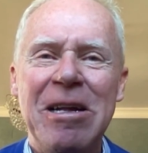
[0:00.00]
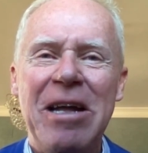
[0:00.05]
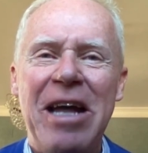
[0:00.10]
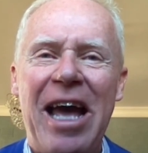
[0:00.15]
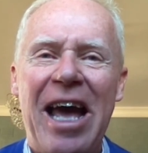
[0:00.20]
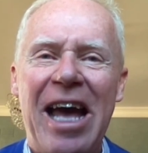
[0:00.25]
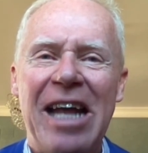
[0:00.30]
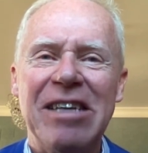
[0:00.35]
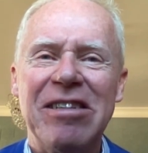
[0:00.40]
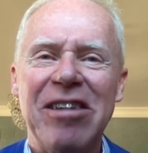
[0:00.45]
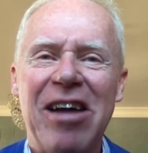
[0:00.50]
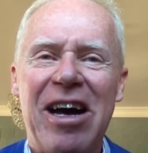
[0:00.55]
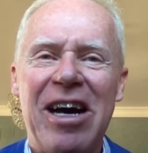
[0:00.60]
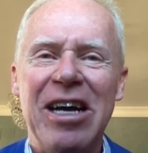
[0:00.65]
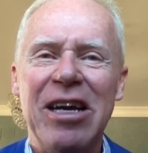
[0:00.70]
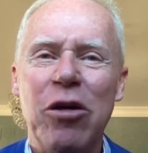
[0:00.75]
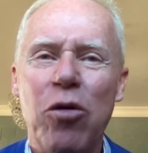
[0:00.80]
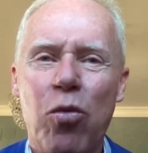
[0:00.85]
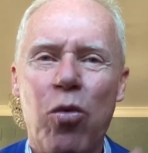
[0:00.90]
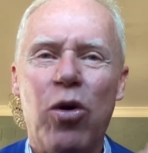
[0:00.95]
And
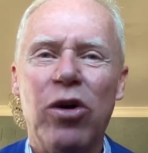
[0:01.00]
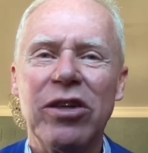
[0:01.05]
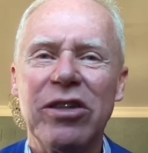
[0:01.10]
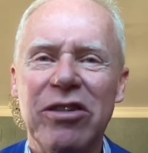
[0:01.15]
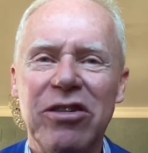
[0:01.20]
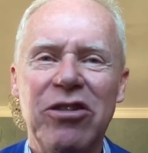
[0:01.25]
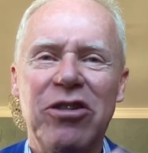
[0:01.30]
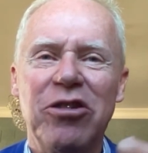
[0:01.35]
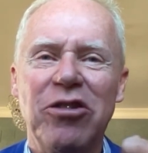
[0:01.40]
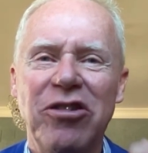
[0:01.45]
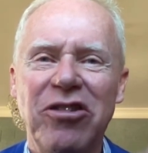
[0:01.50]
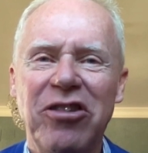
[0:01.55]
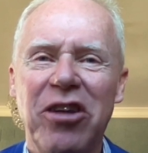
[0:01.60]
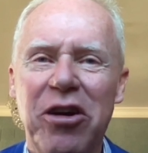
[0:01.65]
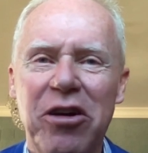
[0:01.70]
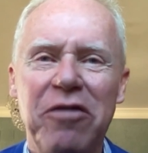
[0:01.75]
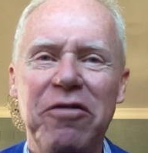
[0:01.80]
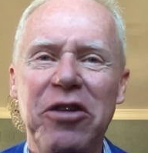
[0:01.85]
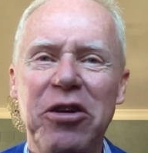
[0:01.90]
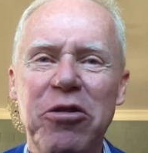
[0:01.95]
I want to
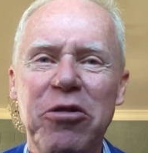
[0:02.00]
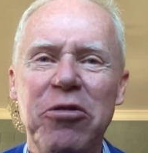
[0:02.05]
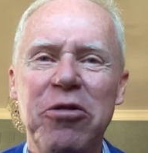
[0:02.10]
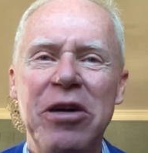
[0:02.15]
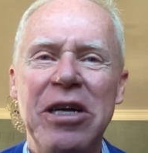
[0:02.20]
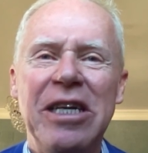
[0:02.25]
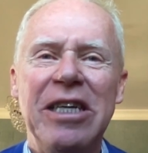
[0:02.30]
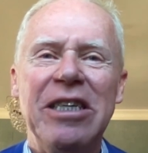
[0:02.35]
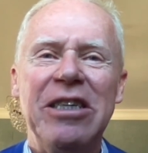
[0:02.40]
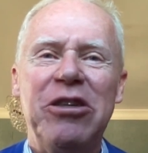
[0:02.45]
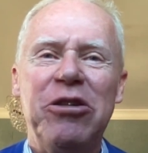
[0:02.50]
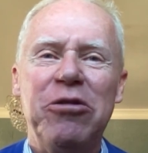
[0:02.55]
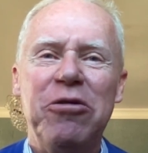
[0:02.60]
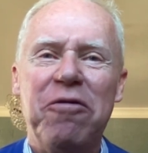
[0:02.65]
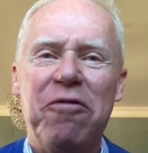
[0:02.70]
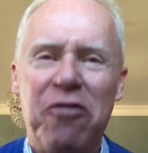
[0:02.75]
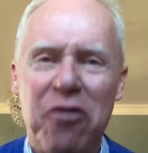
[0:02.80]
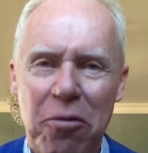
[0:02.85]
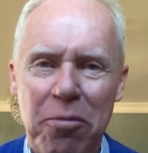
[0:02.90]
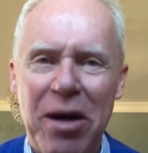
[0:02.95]
serve you to
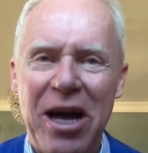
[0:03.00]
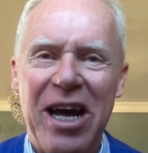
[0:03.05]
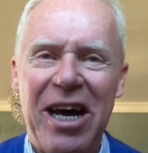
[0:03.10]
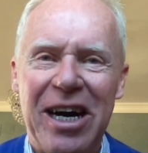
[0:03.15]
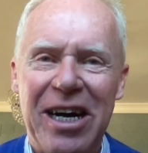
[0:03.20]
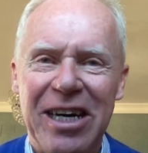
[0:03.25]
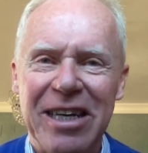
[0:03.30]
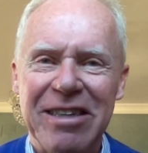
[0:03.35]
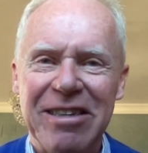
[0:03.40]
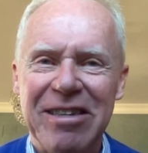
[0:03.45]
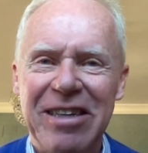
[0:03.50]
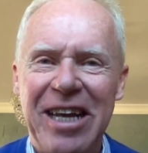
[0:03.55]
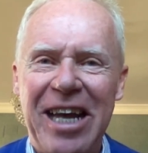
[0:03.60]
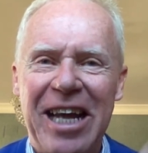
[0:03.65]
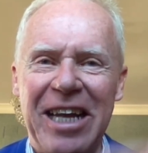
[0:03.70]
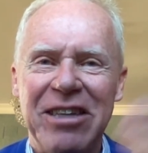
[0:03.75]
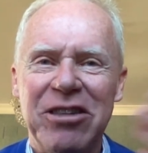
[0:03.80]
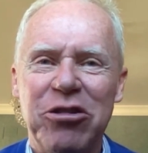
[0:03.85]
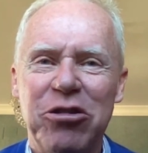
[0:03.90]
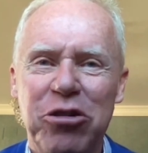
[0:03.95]
from my heart
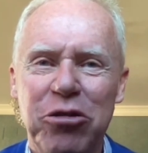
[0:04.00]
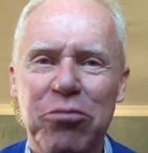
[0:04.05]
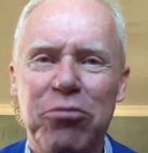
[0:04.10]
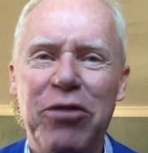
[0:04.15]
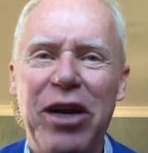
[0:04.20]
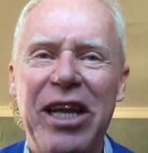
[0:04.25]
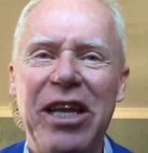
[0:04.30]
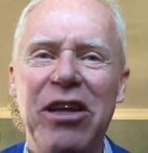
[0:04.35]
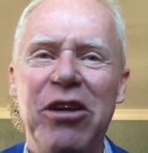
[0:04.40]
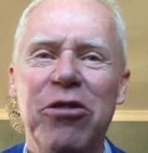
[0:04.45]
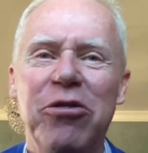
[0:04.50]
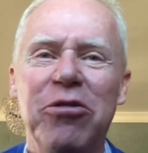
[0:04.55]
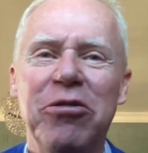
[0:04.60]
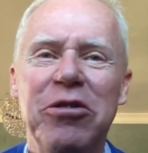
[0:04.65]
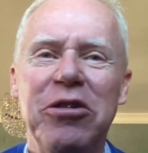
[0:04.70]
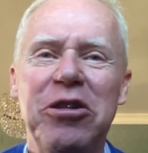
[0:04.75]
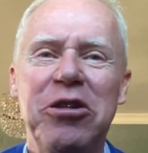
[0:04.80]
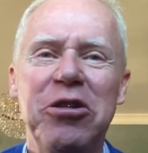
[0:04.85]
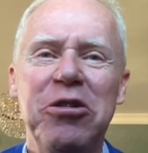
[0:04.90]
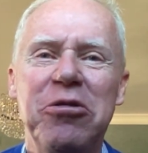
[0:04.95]
and to bring you
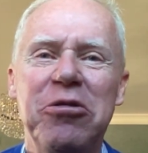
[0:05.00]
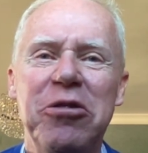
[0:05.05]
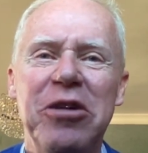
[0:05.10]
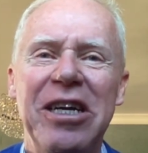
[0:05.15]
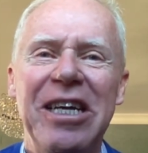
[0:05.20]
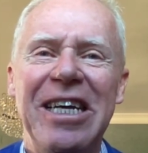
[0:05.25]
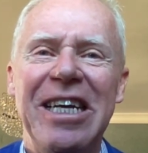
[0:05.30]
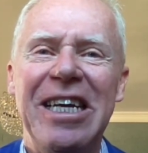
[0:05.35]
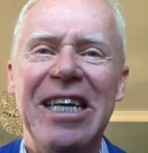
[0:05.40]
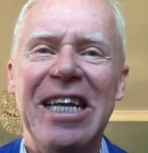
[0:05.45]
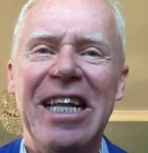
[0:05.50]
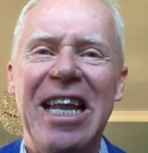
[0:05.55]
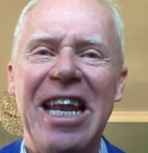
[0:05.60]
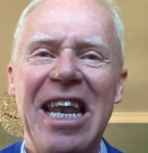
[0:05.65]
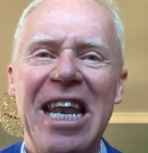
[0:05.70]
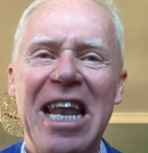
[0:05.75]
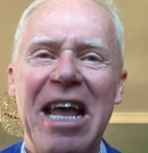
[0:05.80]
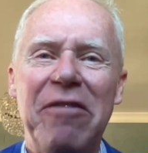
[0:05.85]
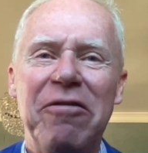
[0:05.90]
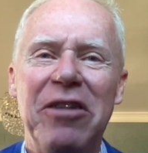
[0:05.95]
to a
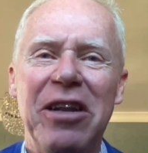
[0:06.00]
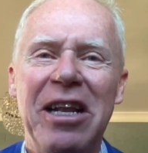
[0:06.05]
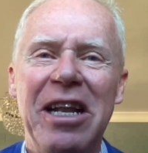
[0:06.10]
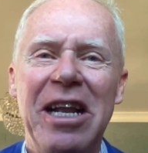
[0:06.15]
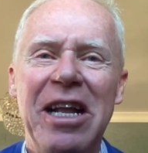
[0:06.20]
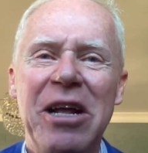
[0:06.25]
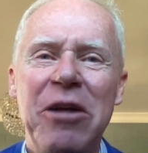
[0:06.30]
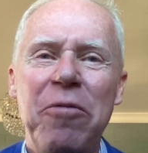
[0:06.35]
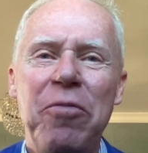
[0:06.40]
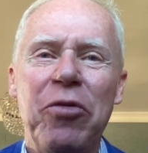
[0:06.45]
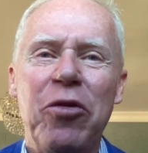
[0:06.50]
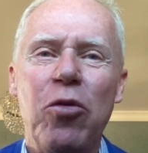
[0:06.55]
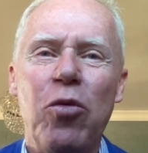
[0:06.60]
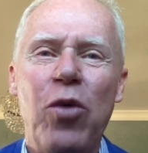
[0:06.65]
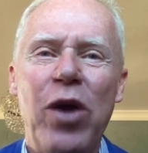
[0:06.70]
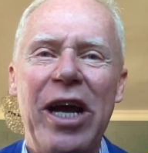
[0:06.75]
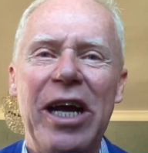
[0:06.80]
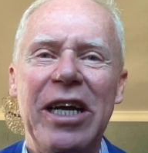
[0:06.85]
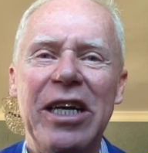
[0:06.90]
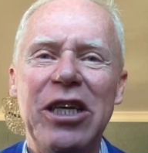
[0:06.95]
level
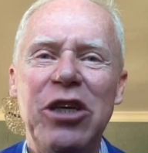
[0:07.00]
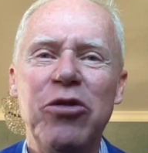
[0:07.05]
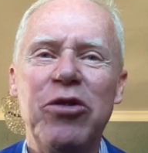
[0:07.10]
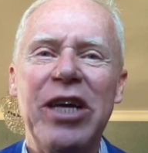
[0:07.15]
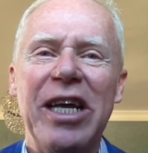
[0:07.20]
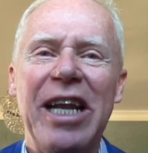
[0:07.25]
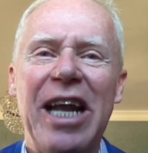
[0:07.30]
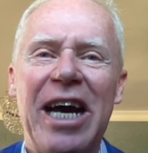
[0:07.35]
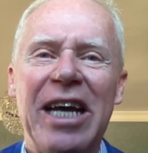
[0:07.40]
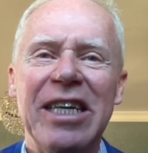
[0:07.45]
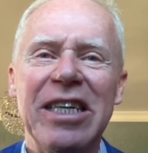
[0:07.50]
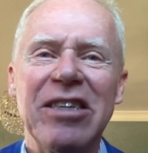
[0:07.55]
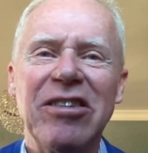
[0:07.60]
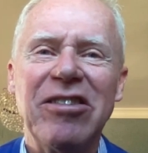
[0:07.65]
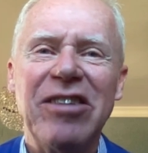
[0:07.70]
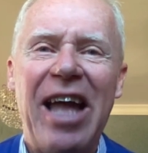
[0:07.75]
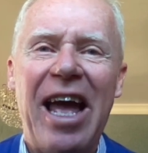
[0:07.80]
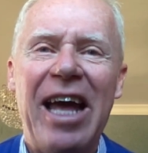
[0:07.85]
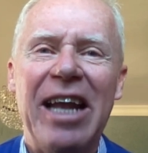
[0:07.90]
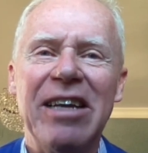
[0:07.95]
where you can
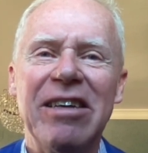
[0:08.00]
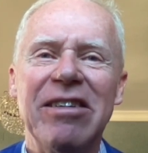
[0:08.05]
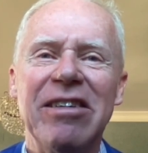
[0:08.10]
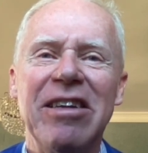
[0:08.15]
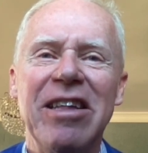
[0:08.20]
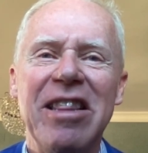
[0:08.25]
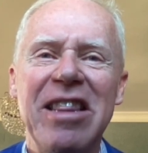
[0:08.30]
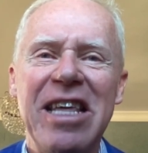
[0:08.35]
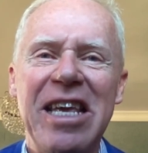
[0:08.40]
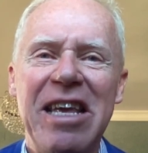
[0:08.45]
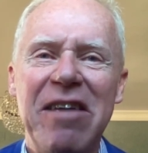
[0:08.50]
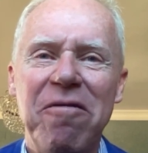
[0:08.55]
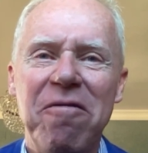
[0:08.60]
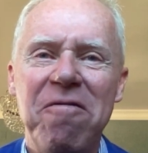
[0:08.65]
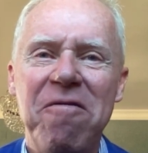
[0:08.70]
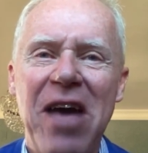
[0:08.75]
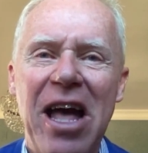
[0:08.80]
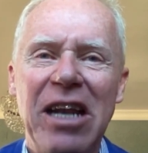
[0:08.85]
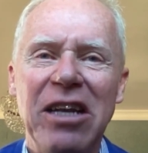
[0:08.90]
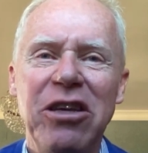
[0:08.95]
understand the
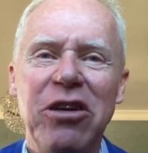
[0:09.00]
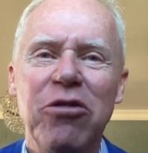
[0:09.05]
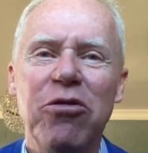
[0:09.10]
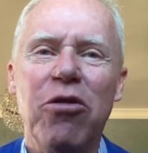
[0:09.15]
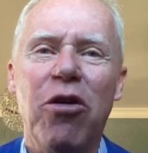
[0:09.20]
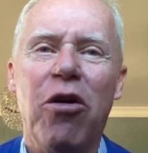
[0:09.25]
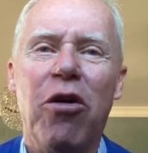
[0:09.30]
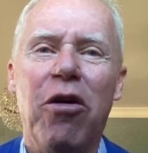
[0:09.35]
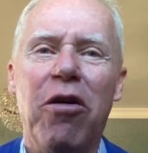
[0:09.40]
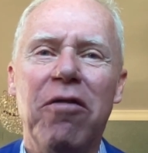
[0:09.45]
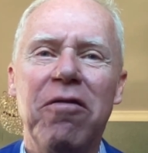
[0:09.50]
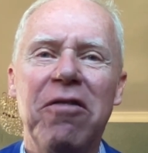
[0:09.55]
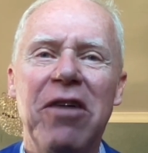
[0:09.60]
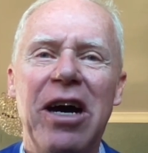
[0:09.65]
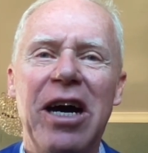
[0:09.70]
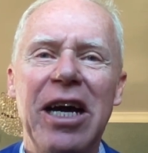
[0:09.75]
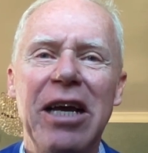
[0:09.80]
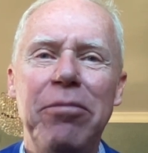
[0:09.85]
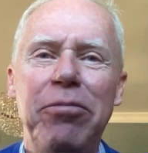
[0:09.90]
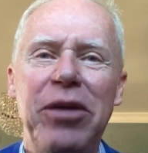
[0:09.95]
value of
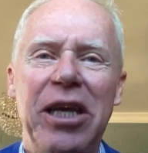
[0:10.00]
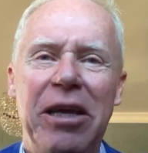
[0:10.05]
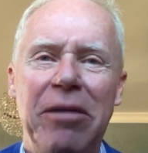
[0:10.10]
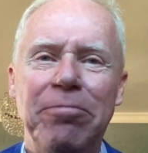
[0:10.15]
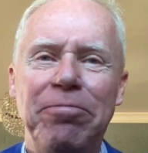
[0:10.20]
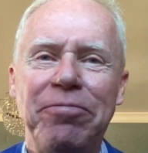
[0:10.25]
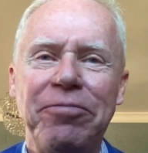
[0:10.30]
IP.